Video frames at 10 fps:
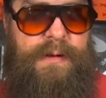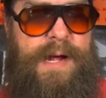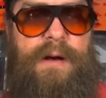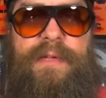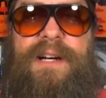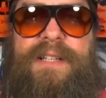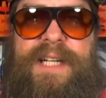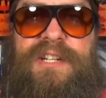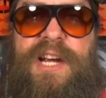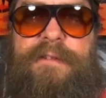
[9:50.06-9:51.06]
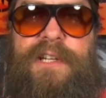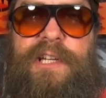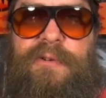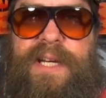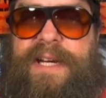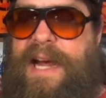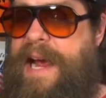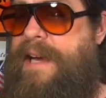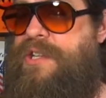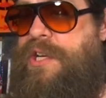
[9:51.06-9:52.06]
Now they'll each have a unique
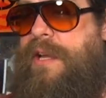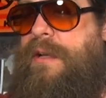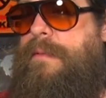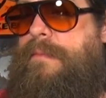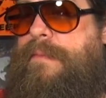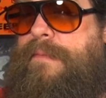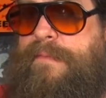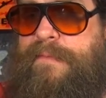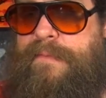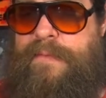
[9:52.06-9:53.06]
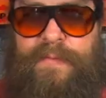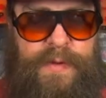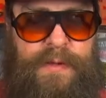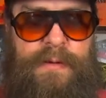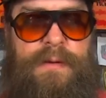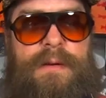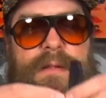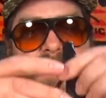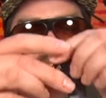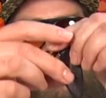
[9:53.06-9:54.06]
action.
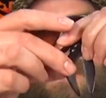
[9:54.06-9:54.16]
This